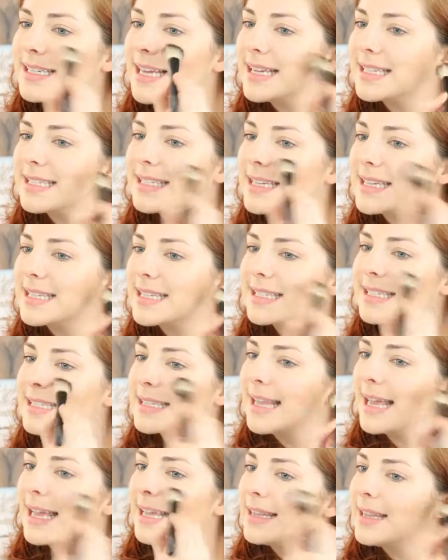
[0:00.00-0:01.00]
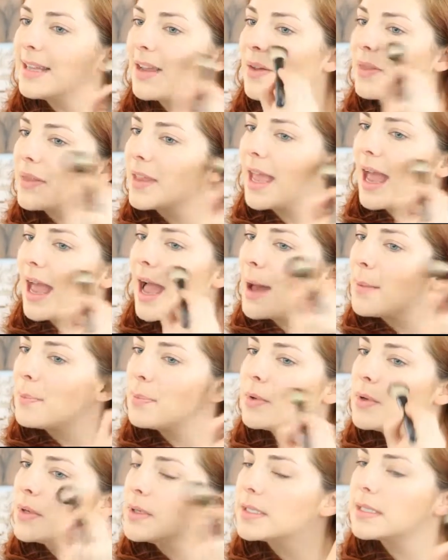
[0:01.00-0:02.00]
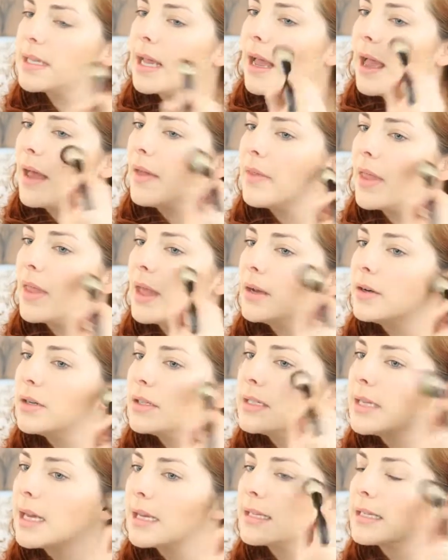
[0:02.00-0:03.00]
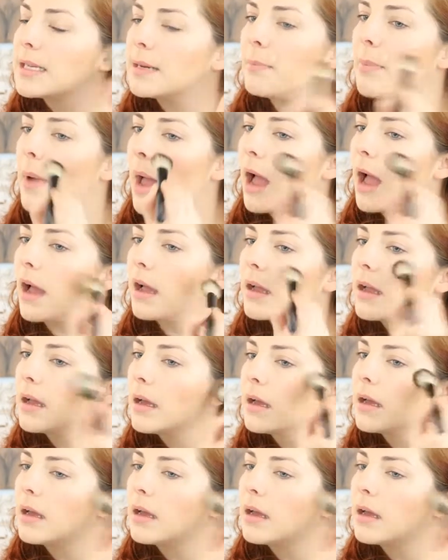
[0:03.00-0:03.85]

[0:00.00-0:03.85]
dust it slightly on the apples and then dust it back.